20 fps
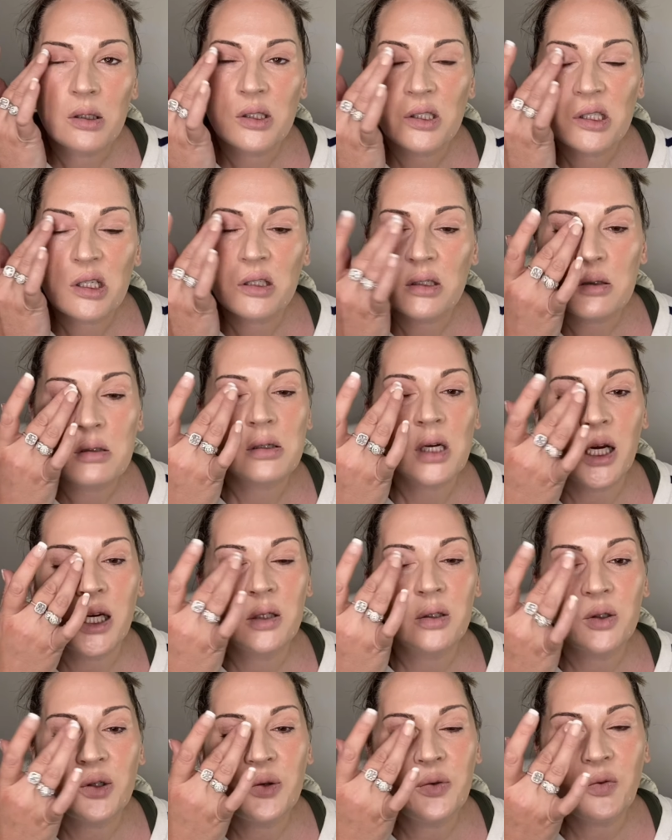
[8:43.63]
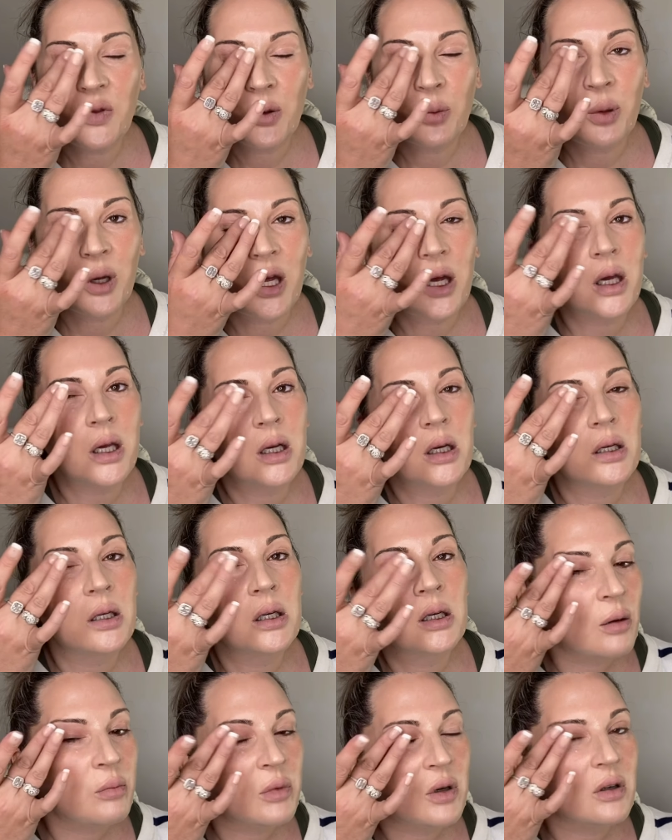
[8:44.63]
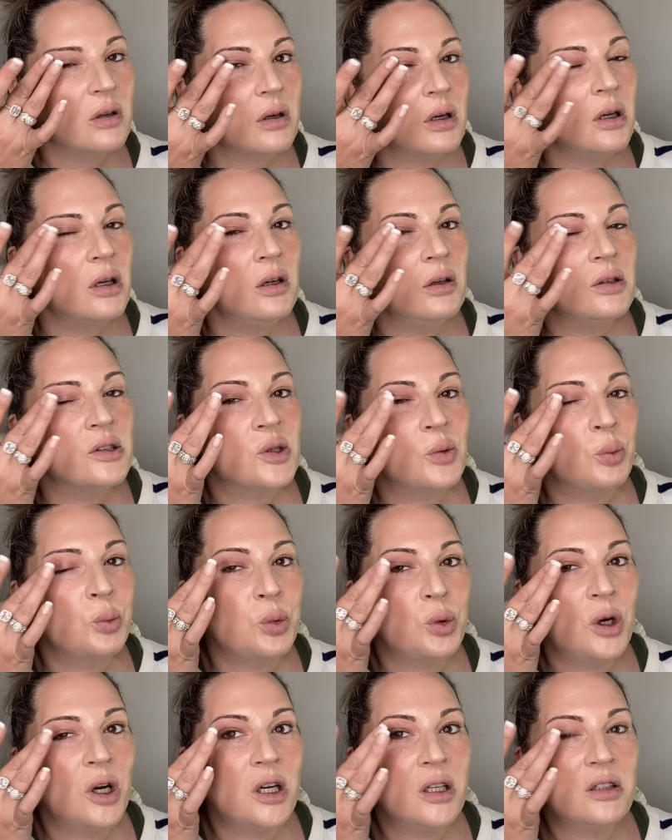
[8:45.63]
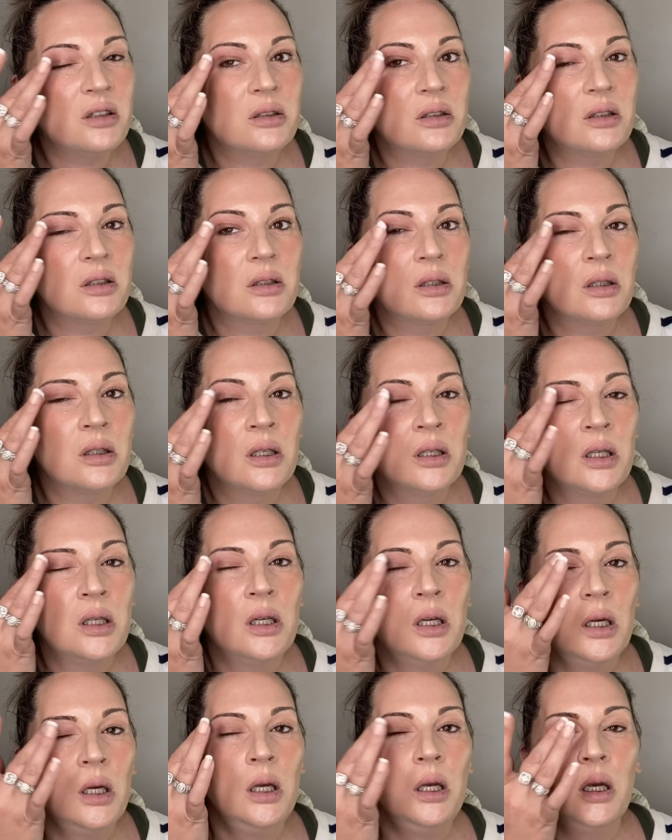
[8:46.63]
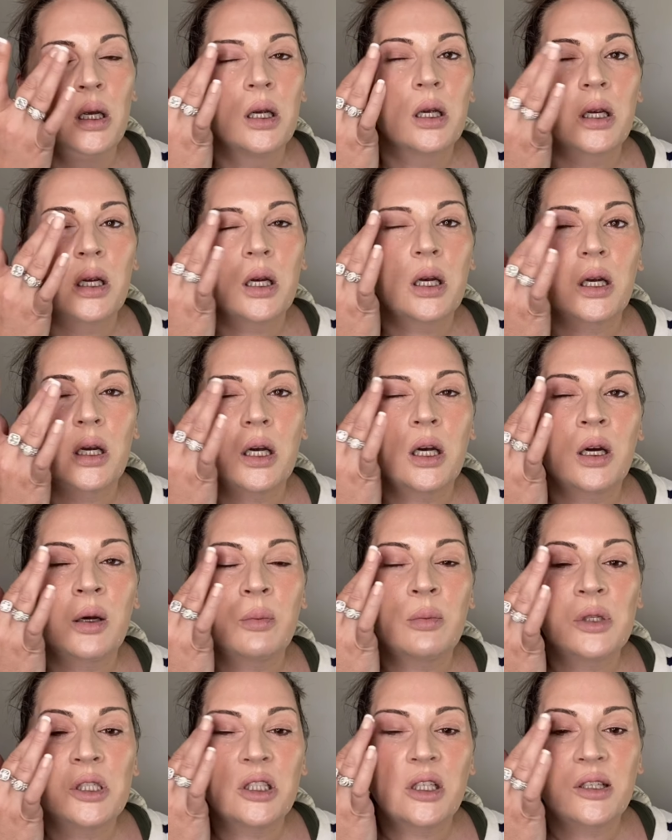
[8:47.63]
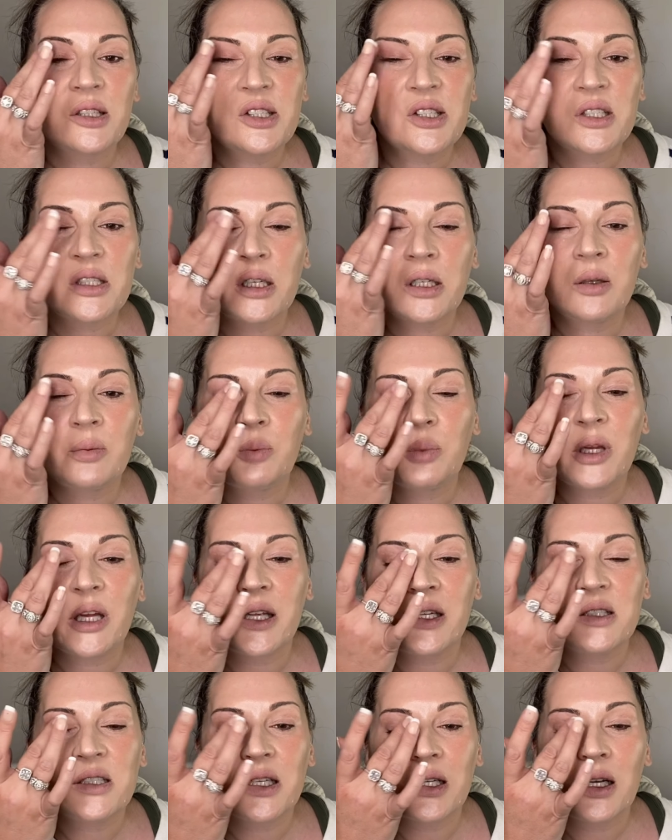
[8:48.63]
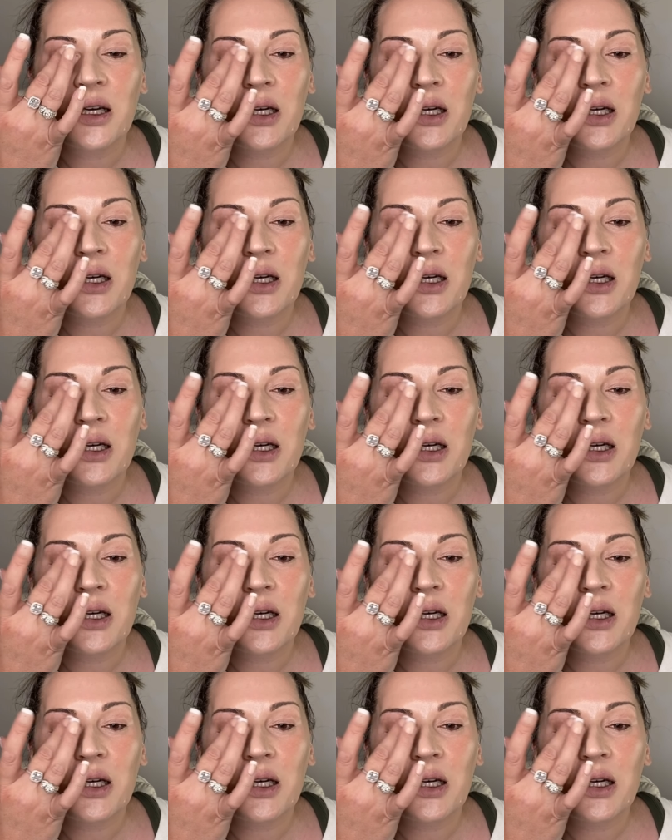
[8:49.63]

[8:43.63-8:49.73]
straight off the bat. I'm not going to use a brush. I'm just going to blend it